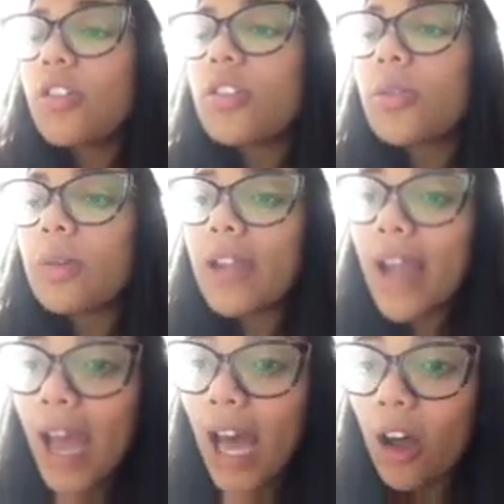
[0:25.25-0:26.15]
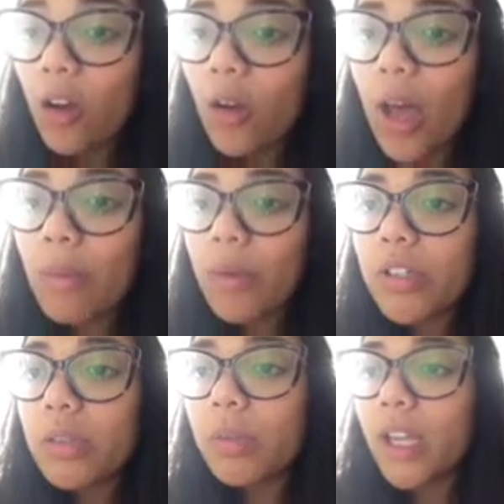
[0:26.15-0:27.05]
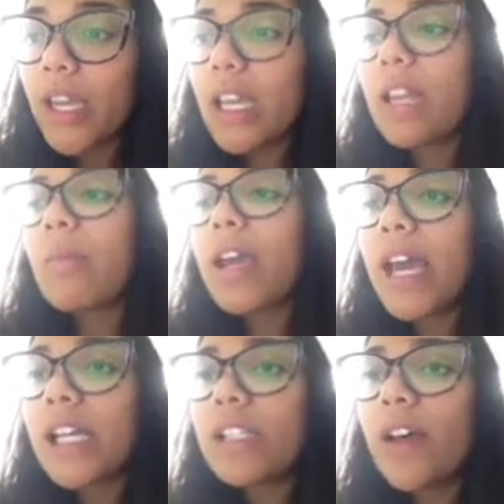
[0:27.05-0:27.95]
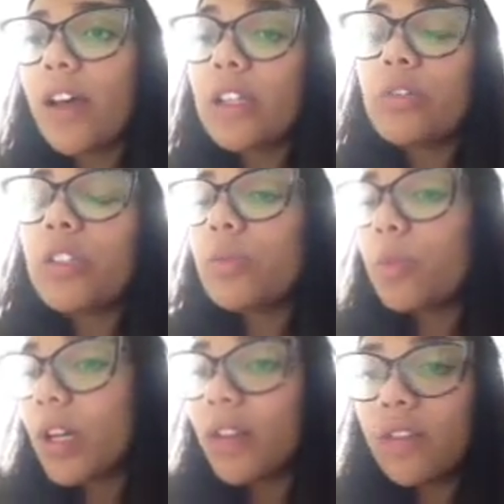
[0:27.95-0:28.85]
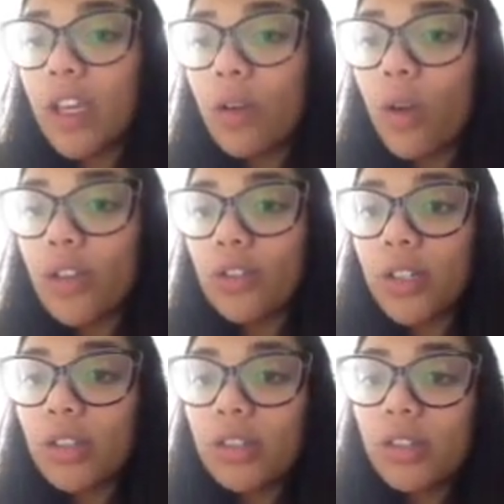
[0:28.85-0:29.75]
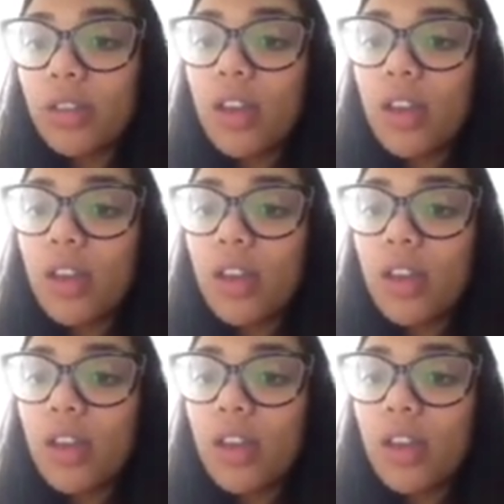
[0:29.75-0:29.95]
So now I'm going to plug in my x value to one of the equations.